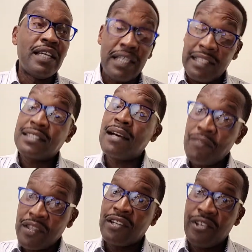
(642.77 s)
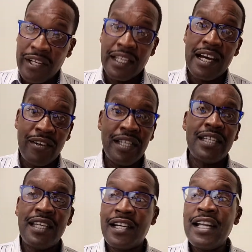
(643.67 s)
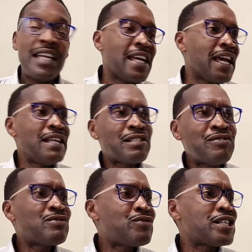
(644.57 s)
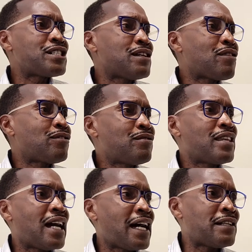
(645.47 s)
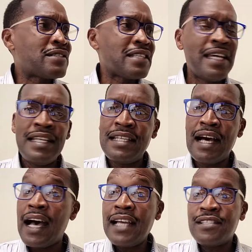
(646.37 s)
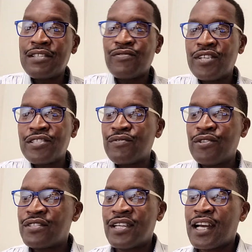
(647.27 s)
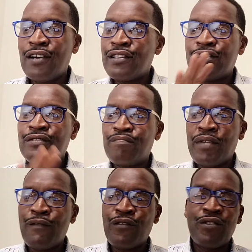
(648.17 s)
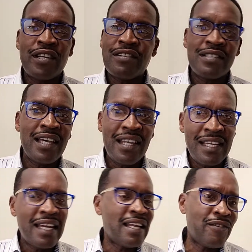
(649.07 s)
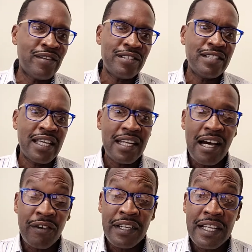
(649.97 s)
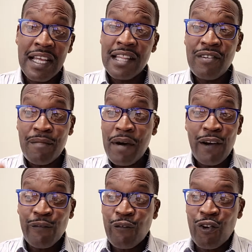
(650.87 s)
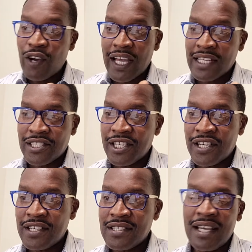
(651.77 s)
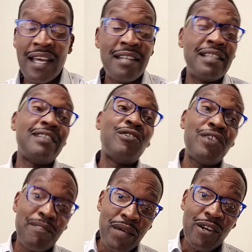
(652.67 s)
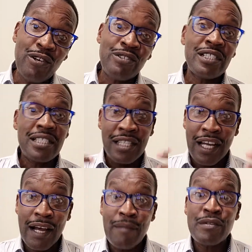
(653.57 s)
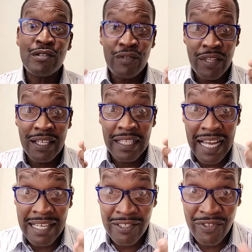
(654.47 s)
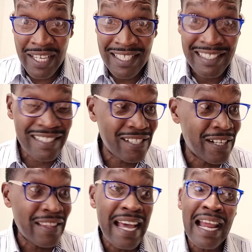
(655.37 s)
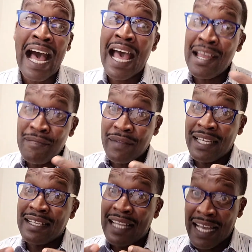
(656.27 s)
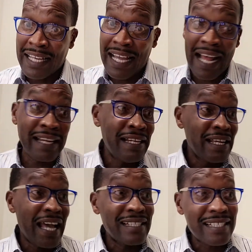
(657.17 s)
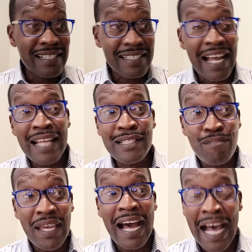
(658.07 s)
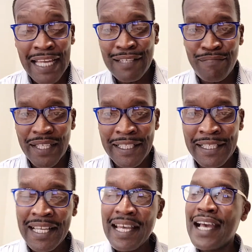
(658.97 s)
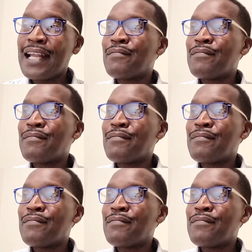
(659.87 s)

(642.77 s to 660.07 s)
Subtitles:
something going down in here. And she was rushing through the aisles, and I just rushed towards the counter to pay for what I was getting, and I wanted to get out. There were about four cashiers, and lo and behold, she comes to the cash register that I am in line at, and she stands behind me, and I'm